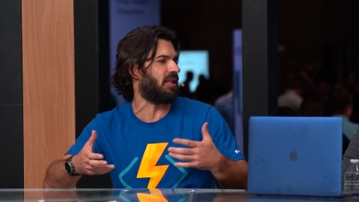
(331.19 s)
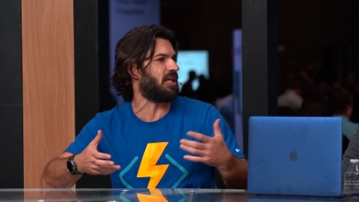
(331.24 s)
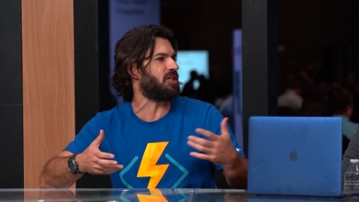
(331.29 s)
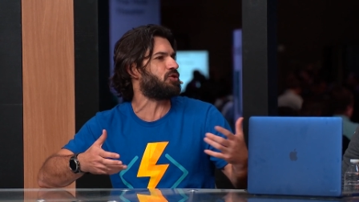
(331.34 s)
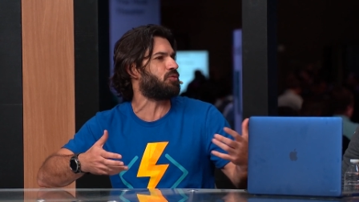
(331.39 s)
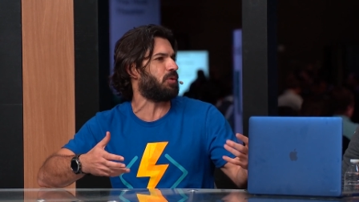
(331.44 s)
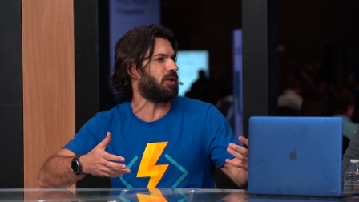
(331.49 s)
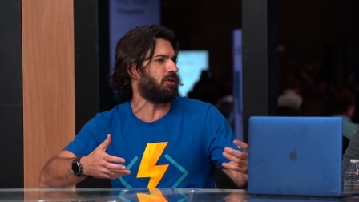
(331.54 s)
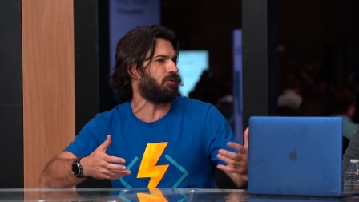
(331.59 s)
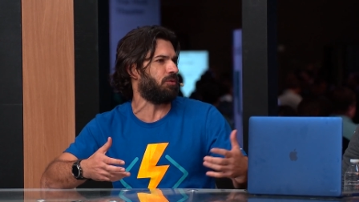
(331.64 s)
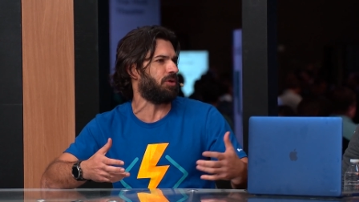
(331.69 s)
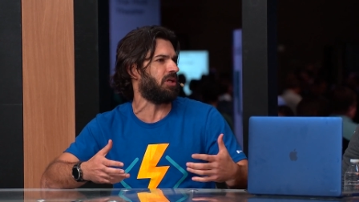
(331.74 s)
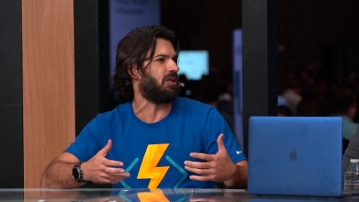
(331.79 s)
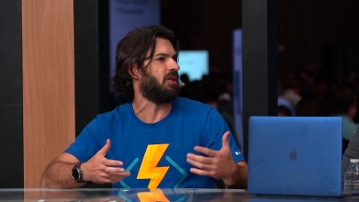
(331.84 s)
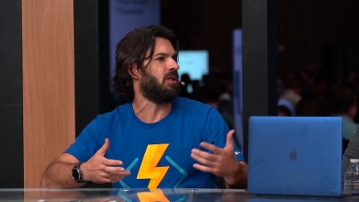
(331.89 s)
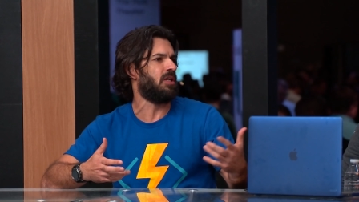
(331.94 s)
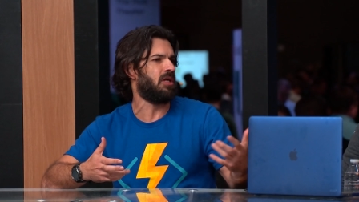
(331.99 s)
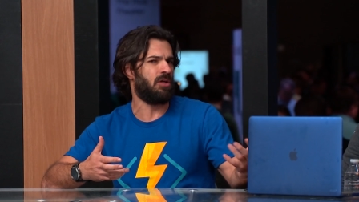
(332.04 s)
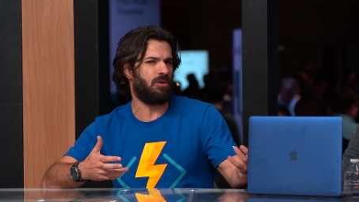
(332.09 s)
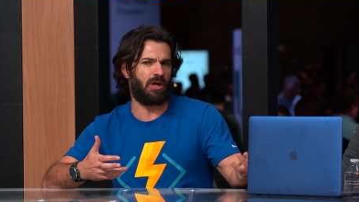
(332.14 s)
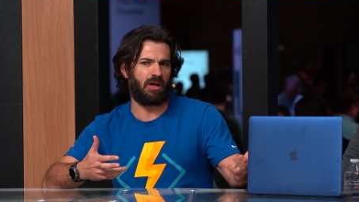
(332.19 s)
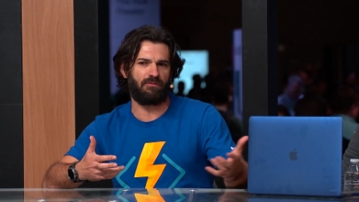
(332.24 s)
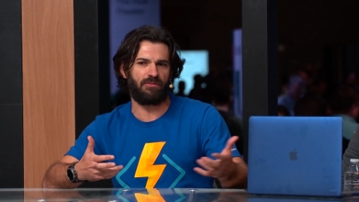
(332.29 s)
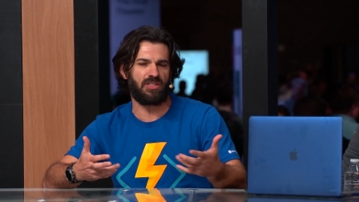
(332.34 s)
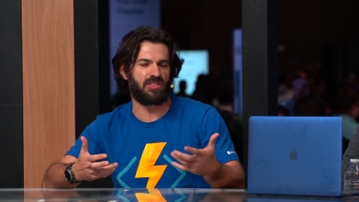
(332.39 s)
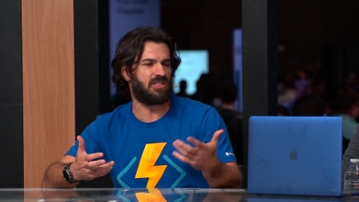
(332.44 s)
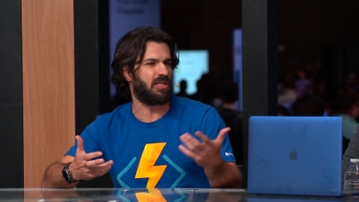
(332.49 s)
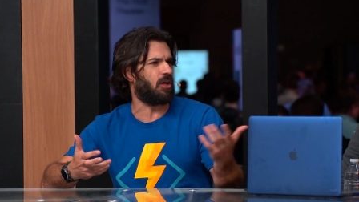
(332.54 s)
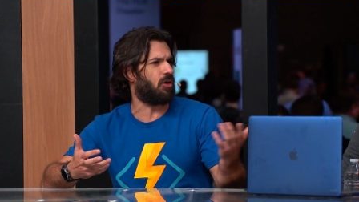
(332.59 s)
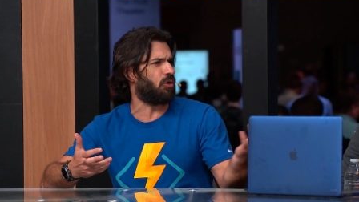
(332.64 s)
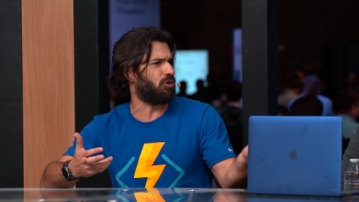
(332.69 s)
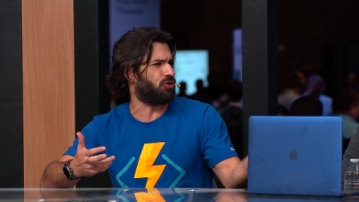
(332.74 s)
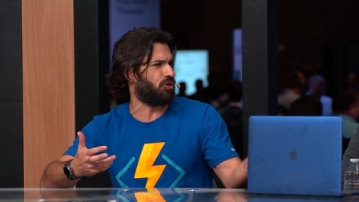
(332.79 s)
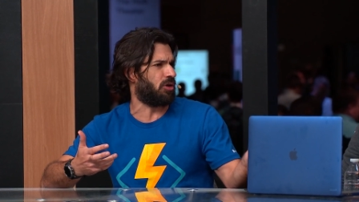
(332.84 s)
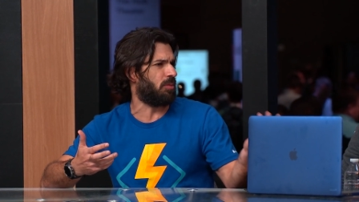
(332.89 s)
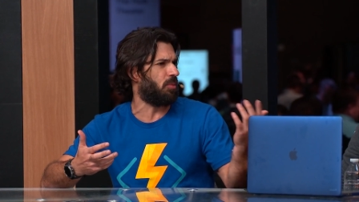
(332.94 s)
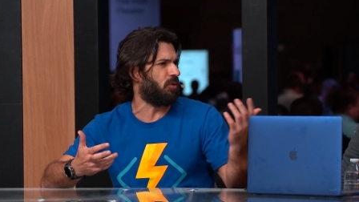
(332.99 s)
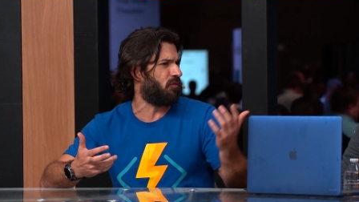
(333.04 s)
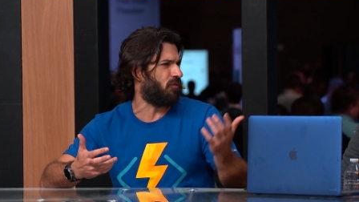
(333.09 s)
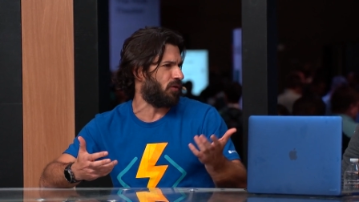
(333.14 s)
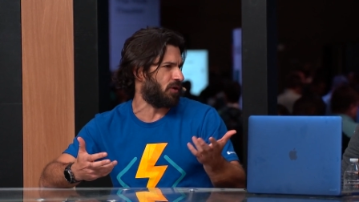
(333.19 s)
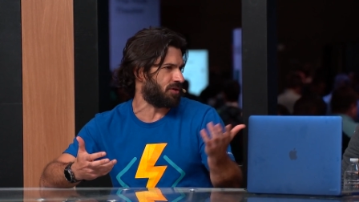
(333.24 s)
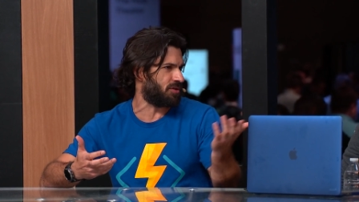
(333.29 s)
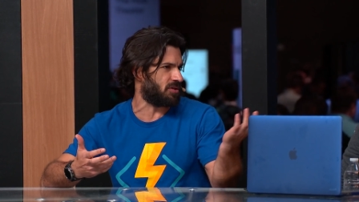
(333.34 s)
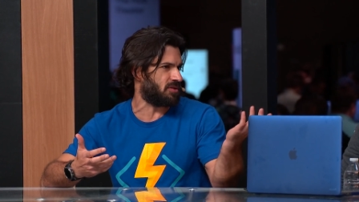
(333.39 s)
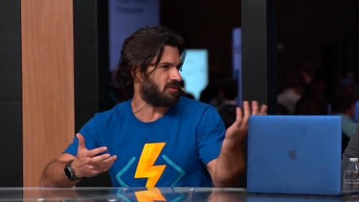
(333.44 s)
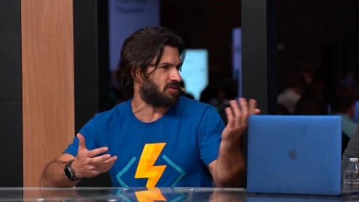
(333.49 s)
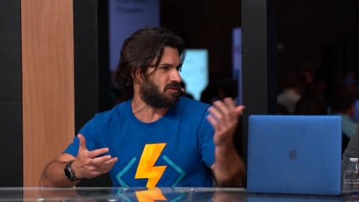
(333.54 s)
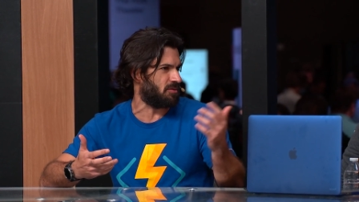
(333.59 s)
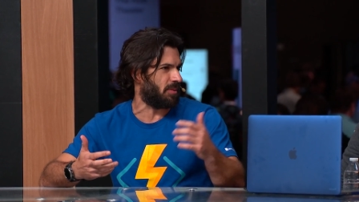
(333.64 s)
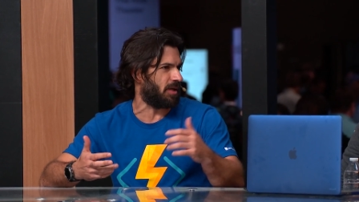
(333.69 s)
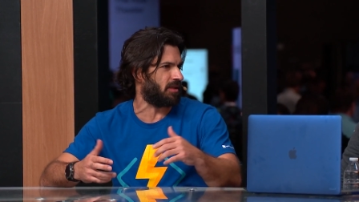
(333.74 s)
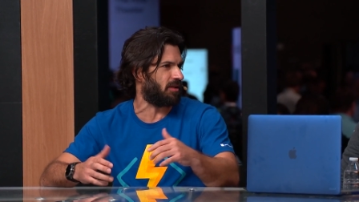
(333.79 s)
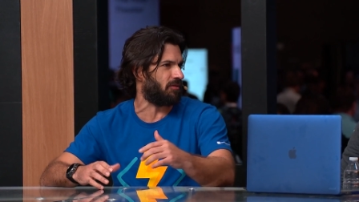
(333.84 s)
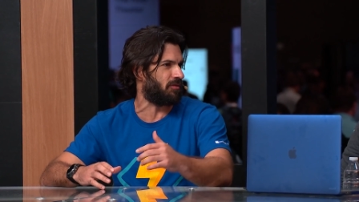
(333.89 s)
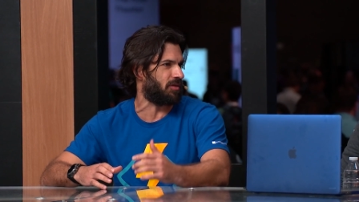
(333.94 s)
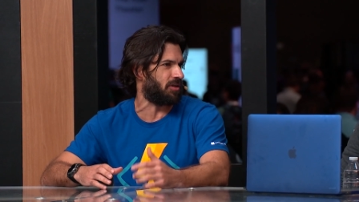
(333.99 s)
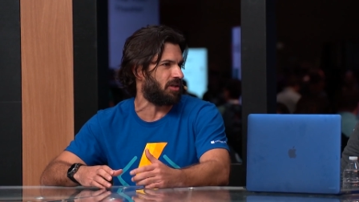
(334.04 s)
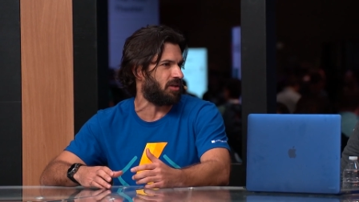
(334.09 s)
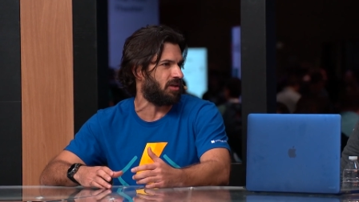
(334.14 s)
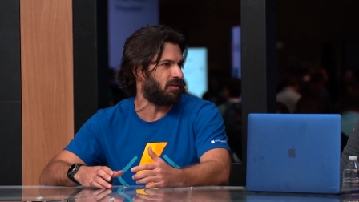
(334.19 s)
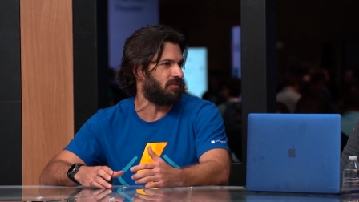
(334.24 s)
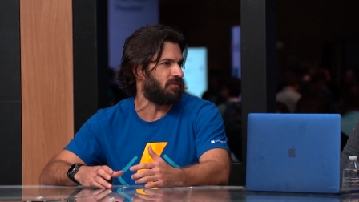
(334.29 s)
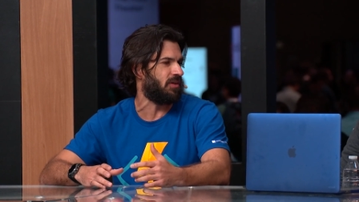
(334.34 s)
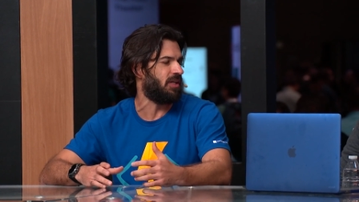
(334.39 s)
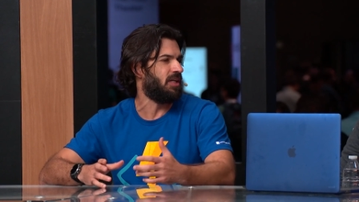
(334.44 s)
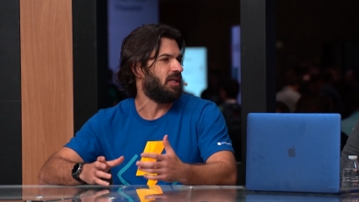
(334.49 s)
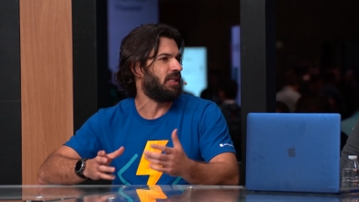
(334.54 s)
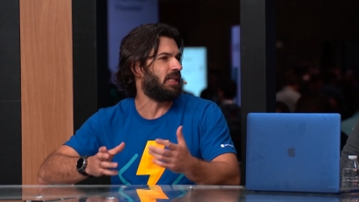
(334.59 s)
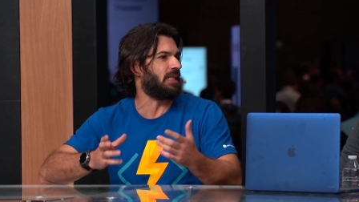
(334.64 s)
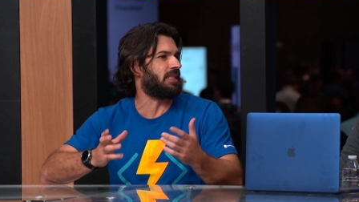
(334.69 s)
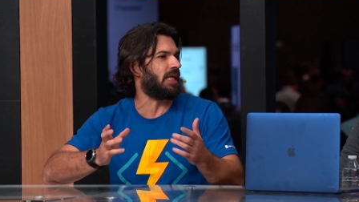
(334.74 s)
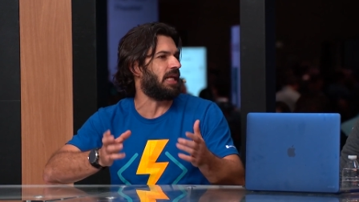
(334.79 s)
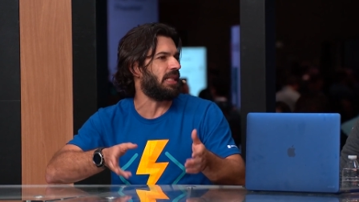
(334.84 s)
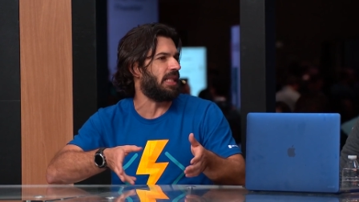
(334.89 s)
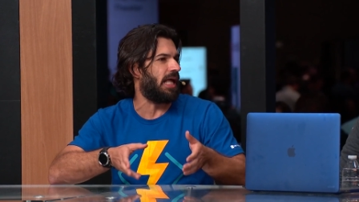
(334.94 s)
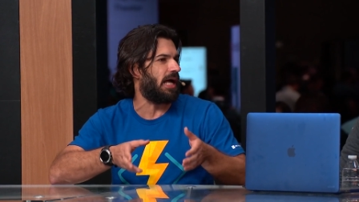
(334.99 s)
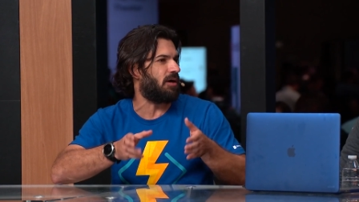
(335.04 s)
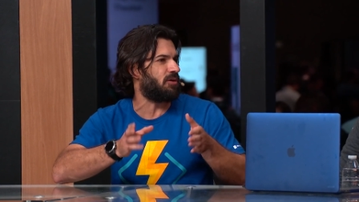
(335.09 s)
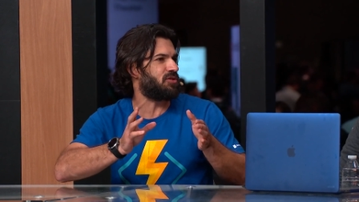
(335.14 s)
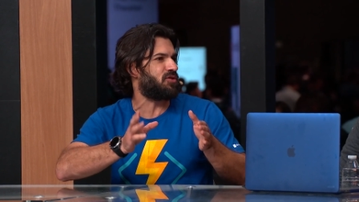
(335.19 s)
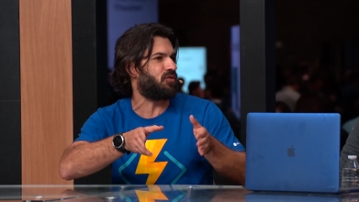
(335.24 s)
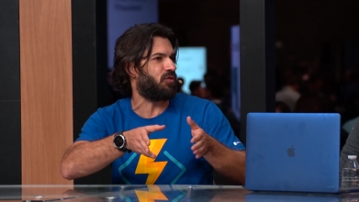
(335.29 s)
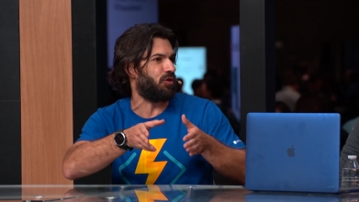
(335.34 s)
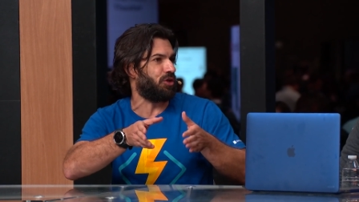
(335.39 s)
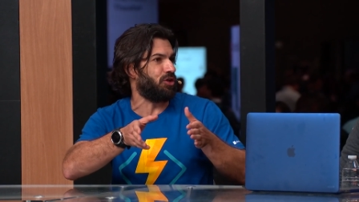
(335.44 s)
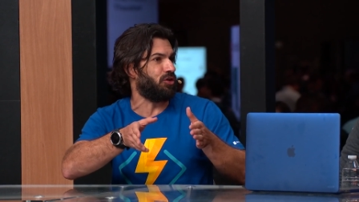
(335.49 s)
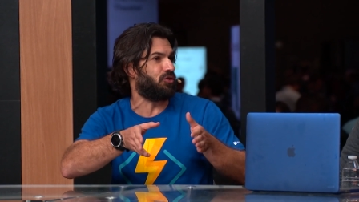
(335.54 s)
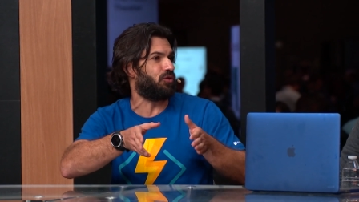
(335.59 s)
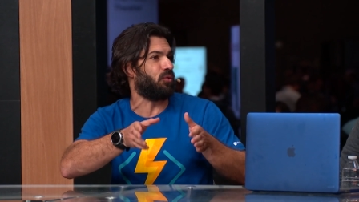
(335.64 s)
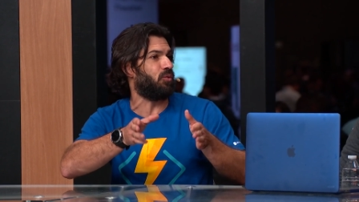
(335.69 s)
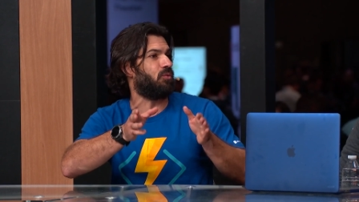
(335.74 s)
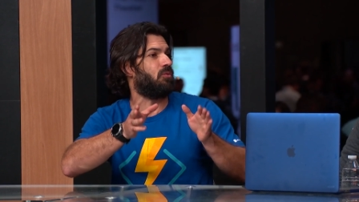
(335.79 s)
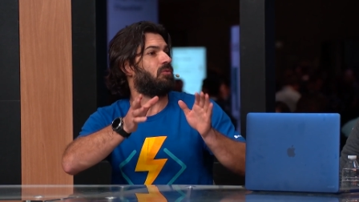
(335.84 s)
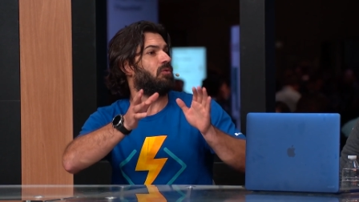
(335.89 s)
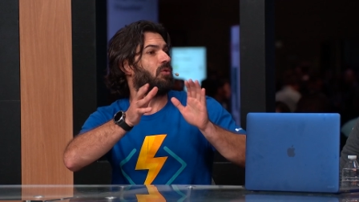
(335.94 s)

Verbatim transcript: That's when we have this thing called durable functions you might have heard of that allows for you to